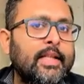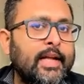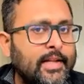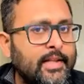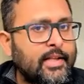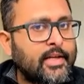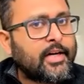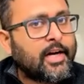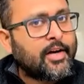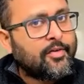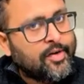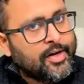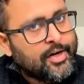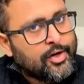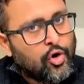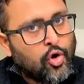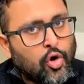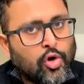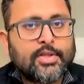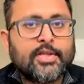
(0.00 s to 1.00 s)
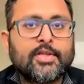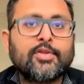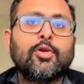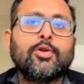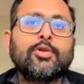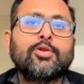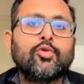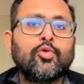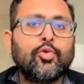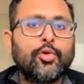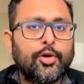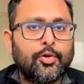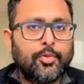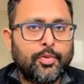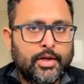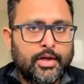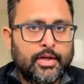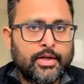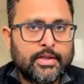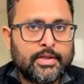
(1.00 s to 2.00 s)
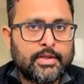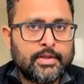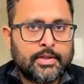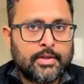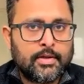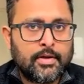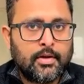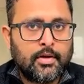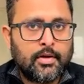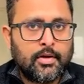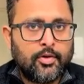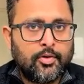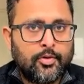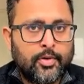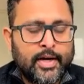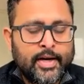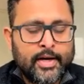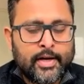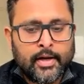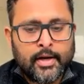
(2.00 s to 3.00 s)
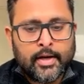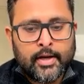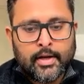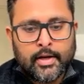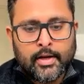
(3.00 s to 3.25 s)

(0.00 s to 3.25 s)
then the deadweight loss is also going to increase, right?